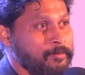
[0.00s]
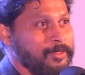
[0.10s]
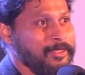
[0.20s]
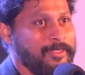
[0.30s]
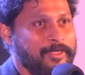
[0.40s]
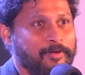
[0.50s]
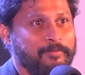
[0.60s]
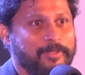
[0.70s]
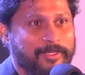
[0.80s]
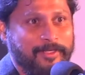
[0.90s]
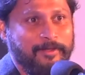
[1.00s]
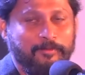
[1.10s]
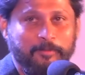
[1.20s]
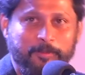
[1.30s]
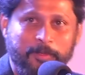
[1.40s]
hai,
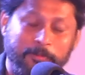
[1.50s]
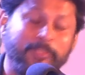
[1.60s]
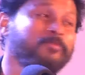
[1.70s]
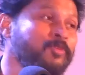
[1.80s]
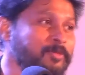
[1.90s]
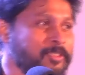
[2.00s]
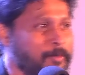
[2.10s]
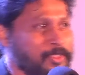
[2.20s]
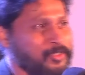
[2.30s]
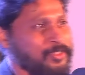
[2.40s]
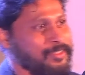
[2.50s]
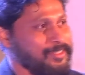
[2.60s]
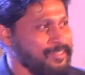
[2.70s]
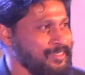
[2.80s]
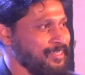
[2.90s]
with Mr. Bachchan.
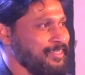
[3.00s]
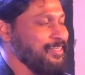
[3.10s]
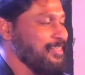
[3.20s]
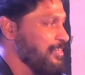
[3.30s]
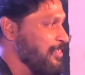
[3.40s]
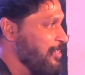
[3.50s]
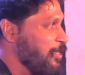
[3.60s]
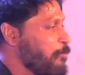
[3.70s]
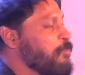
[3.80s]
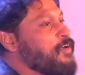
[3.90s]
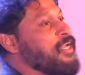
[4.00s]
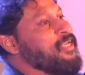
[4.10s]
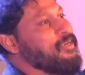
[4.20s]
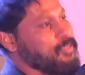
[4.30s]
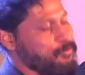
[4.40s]
But finally, I
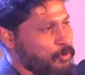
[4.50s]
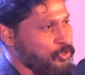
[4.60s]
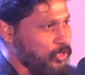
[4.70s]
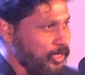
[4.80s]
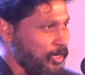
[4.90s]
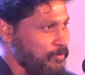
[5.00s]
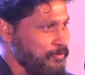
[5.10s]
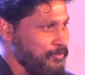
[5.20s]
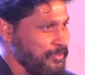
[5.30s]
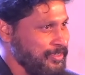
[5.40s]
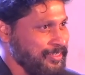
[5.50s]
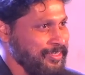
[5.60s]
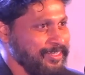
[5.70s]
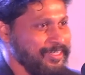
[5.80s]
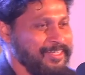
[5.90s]
was fortunate enough
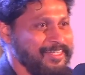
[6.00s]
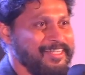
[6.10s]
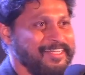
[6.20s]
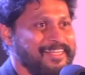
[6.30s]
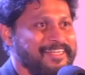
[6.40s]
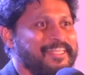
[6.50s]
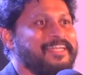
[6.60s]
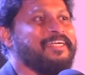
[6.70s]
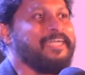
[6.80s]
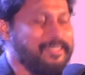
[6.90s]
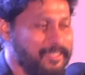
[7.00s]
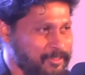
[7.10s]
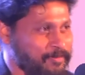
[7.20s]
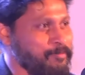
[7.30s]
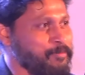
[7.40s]
that he did this
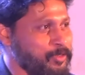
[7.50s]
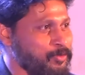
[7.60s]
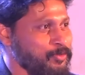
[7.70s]
film, Piku.